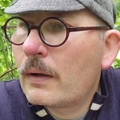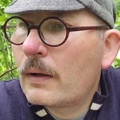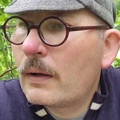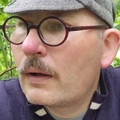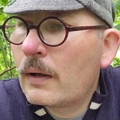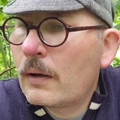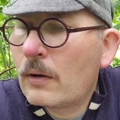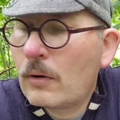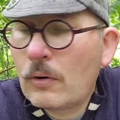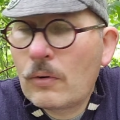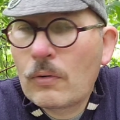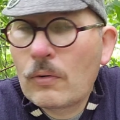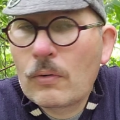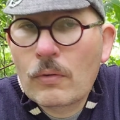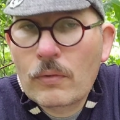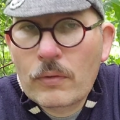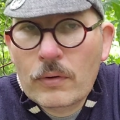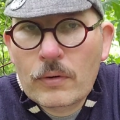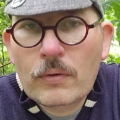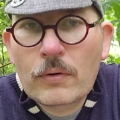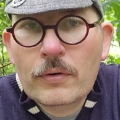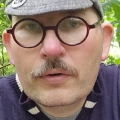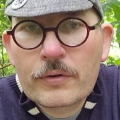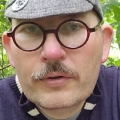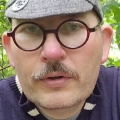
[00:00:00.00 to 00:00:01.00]

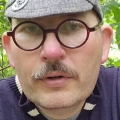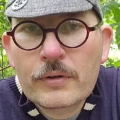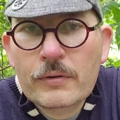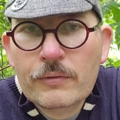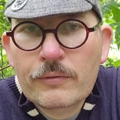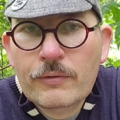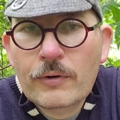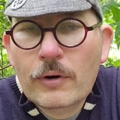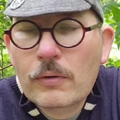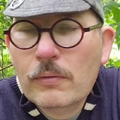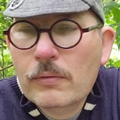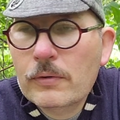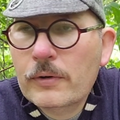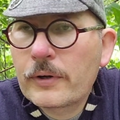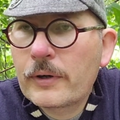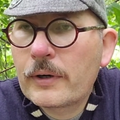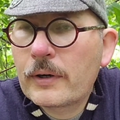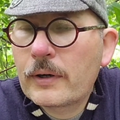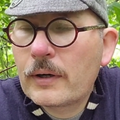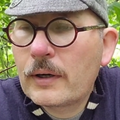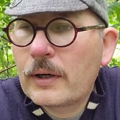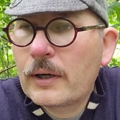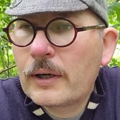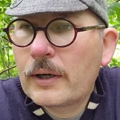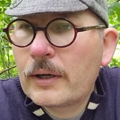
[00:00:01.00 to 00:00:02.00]
or indeed the folder,
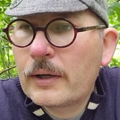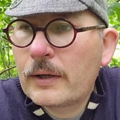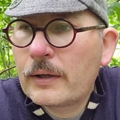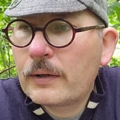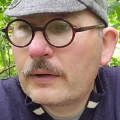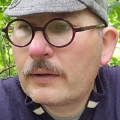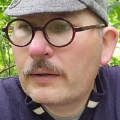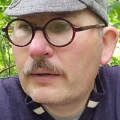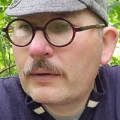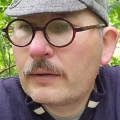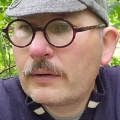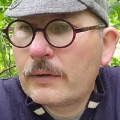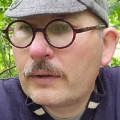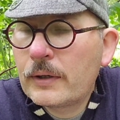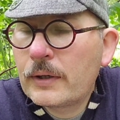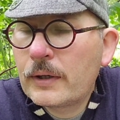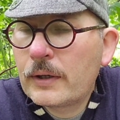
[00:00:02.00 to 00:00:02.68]
and